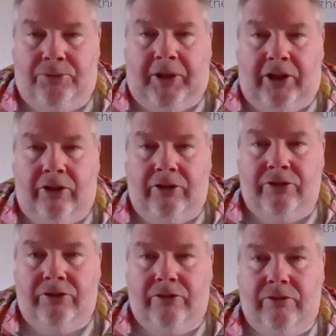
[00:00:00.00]

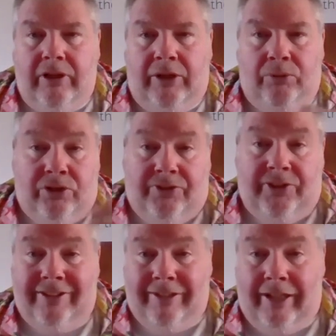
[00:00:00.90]
because it was for
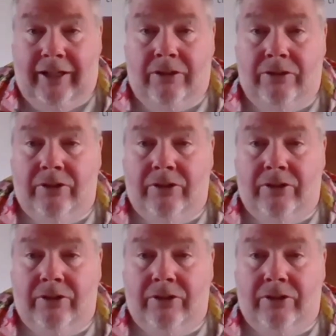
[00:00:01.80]
the sailors,